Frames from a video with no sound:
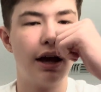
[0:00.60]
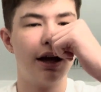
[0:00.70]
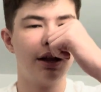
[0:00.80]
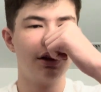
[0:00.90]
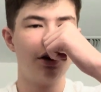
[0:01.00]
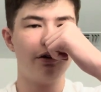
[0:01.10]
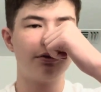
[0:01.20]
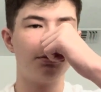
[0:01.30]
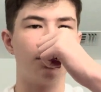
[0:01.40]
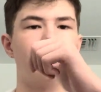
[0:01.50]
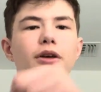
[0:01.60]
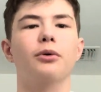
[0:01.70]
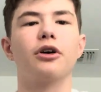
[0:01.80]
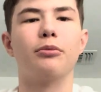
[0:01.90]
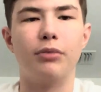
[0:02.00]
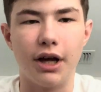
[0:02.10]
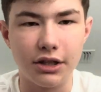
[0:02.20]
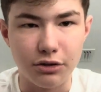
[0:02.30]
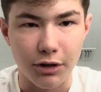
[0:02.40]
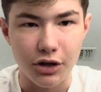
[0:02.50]
Hello everybody, welcome back
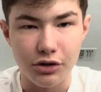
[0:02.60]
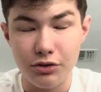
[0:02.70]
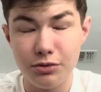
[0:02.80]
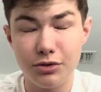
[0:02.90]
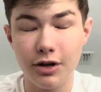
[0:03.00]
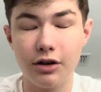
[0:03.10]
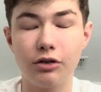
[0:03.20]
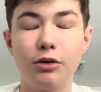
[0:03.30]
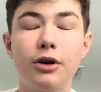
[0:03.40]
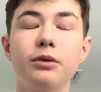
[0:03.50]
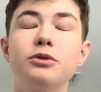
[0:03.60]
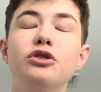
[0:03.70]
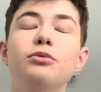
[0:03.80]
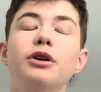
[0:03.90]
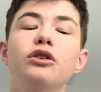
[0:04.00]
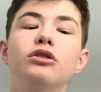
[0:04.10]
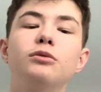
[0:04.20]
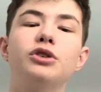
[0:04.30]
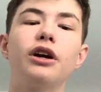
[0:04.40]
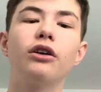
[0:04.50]
to my YouTube
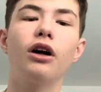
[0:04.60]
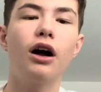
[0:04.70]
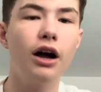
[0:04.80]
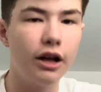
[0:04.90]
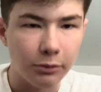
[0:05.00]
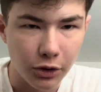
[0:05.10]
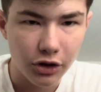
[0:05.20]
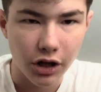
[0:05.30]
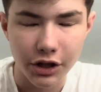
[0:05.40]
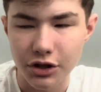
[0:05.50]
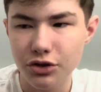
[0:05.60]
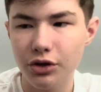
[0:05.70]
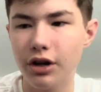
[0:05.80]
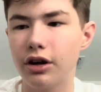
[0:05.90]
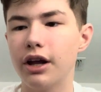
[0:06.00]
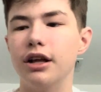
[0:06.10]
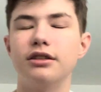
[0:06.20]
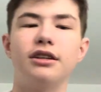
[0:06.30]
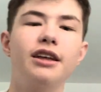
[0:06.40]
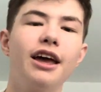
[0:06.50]
channel, I am Unicorn the Destroyer, and
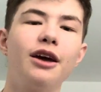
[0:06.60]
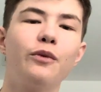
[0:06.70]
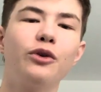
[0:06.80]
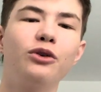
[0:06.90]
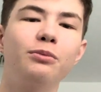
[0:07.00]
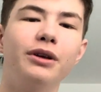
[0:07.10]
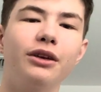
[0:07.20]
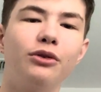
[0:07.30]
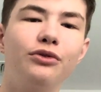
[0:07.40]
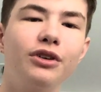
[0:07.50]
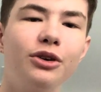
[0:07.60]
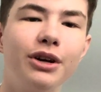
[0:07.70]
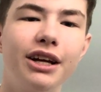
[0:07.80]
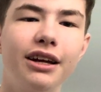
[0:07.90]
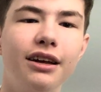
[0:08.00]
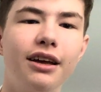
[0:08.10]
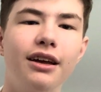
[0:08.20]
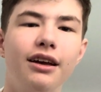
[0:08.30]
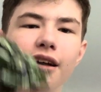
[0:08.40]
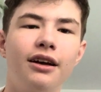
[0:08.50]
today we will be reviewing
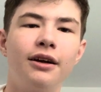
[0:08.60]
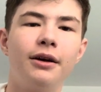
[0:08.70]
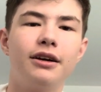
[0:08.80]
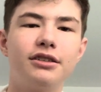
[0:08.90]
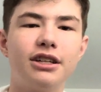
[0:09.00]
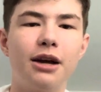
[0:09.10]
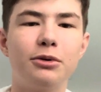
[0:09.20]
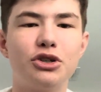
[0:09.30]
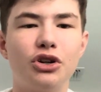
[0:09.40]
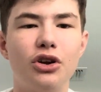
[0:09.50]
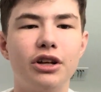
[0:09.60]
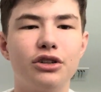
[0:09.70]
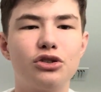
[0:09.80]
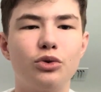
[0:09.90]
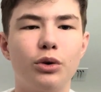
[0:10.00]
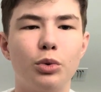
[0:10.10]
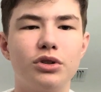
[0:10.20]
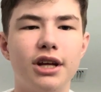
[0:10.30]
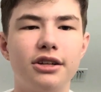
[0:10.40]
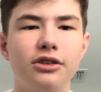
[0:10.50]
Cybertronian Squidward
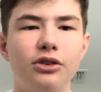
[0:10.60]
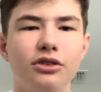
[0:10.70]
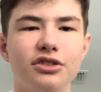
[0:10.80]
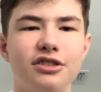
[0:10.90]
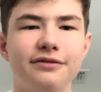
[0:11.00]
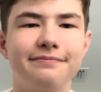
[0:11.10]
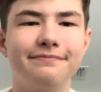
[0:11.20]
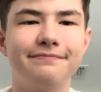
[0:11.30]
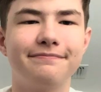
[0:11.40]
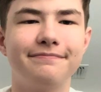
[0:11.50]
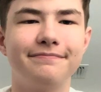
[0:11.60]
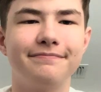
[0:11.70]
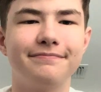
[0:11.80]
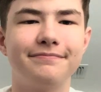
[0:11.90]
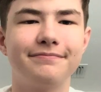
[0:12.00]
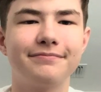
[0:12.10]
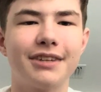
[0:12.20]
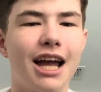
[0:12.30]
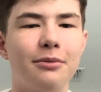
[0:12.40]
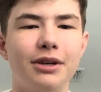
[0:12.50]
Tentacles.
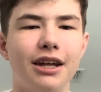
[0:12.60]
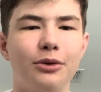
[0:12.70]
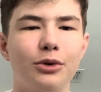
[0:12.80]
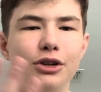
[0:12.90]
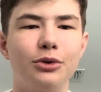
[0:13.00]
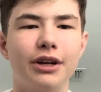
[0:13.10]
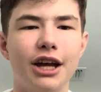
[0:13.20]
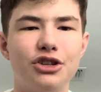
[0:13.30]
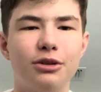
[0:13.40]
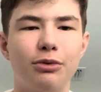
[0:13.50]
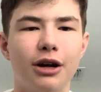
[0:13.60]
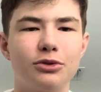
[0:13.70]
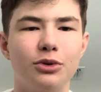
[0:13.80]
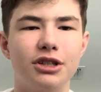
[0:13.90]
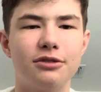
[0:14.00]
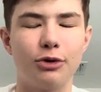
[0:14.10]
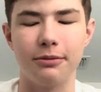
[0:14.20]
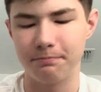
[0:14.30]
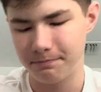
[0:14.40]
I'm kidding, we're doing Age of the Prime's Quintus Prime.